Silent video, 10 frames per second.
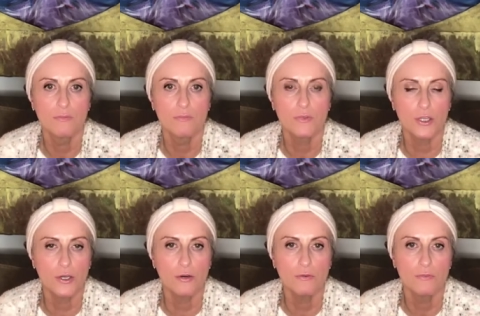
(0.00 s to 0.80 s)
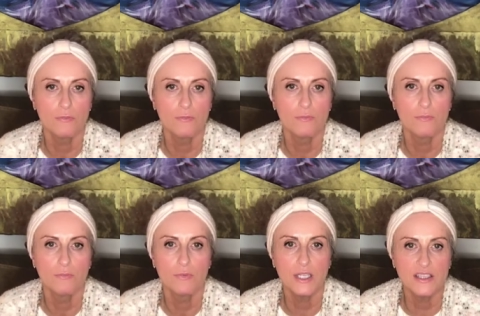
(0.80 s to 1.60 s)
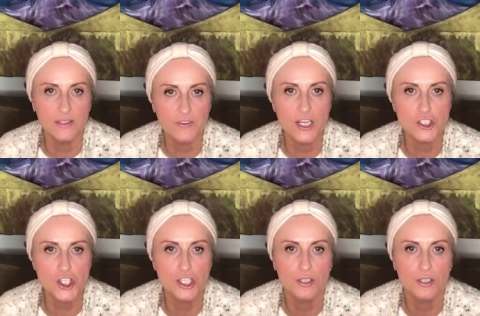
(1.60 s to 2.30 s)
you know, eating the fridge.